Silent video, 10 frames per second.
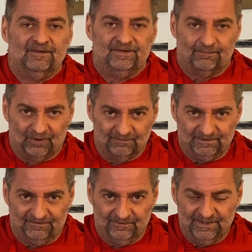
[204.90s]
The
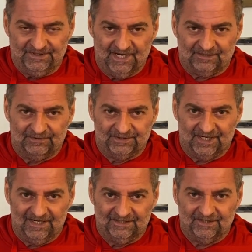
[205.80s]
purpose for this
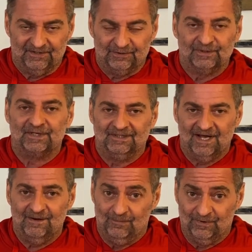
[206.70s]
exercise, there is a
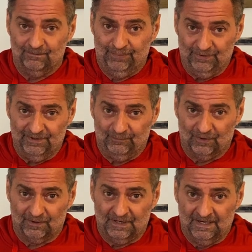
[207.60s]
lot more booty
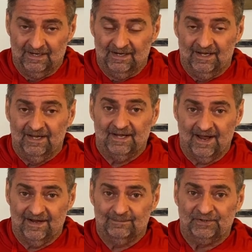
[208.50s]
work and
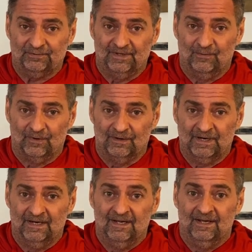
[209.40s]
hamstring
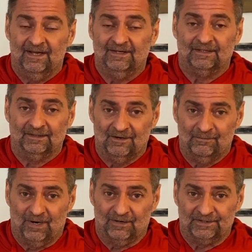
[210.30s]
work in a
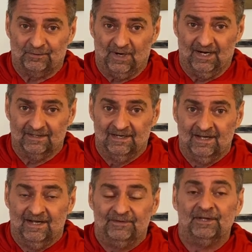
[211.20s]
low bar squat
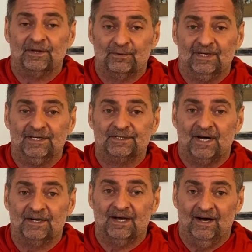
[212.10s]
than there is
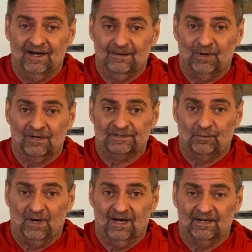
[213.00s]
on a high bar
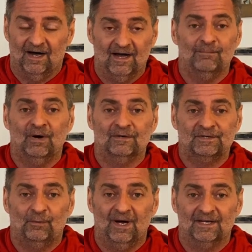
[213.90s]
squat. High bar
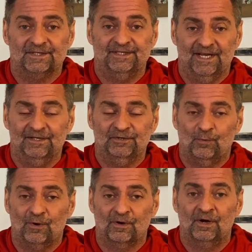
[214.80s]
squats tend to
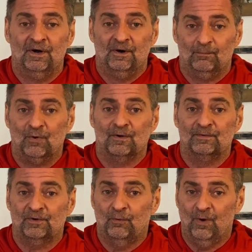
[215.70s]
work more
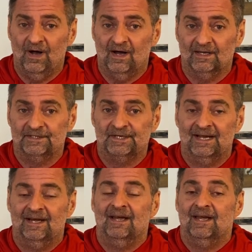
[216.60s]
of the quads
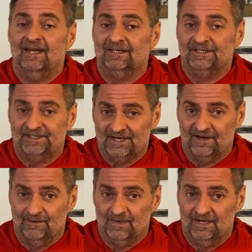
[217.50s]
and
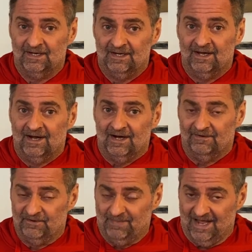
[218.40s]
some
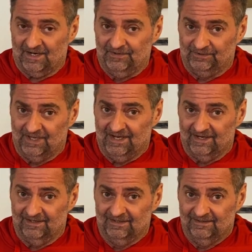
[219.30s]
of the back of the
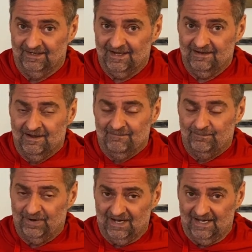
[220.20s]
leg, okay?
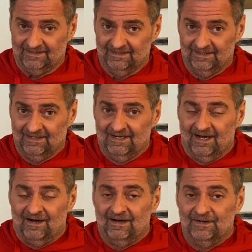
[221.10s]
But
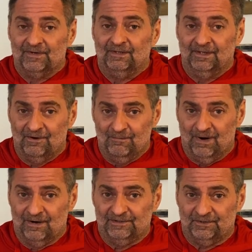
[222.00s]
on the low
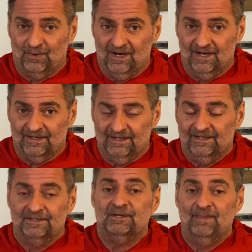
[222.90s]
bar squat, it
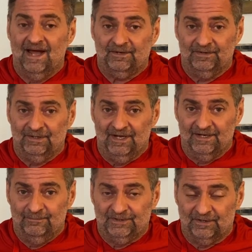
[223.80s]
is the back of the
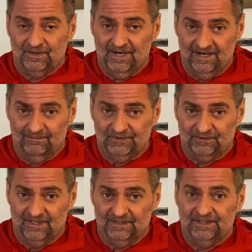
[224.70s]
leg, which are the
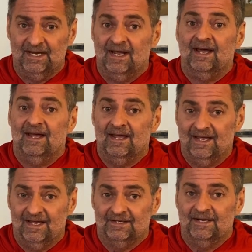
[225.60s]
hamstrings,
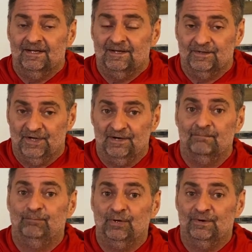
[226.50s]
and
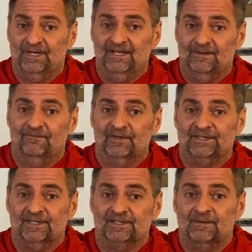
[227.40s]
the booty
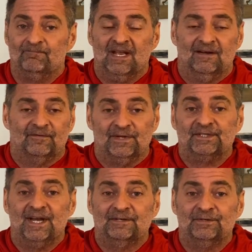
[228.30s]
emphasis. For
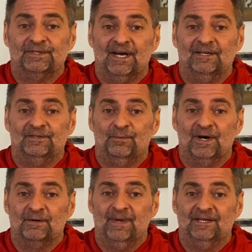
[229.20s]
this exercise, you
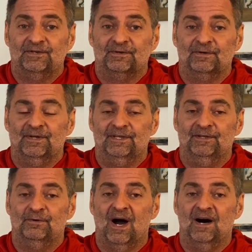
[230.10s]
want to make sure that
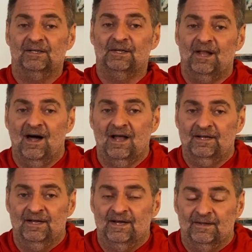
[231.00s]
you unlock
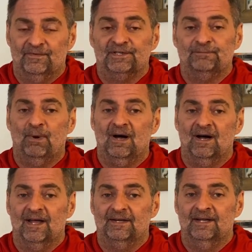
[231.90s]
the
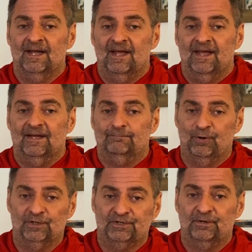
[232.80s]
spine and
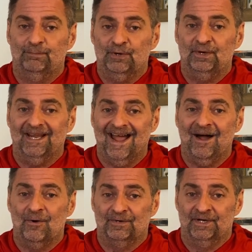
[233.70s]
push the booty
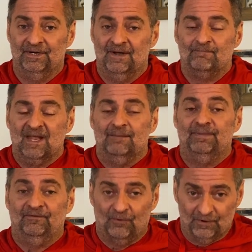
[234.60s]
out
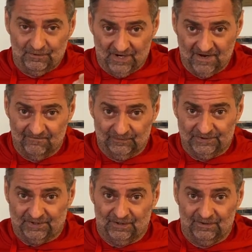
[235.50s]
before you ever
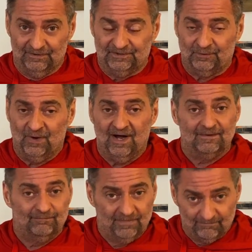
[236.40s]
start your
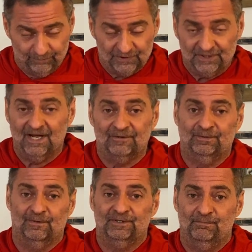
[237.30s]
squat. Push it out
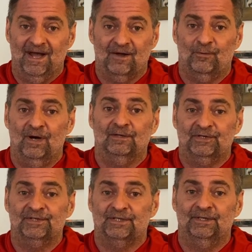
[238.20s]
towards the back wall
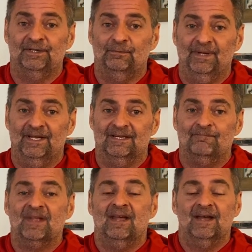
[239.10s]
just a little
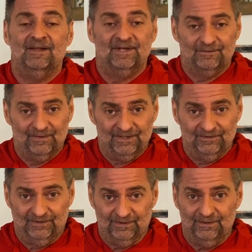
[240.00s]
bit, and then when
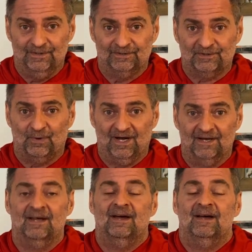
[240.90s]
you do your
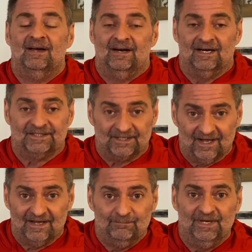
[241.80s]
squat, a
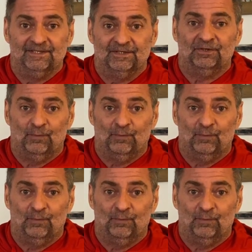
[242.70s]
slight bend at the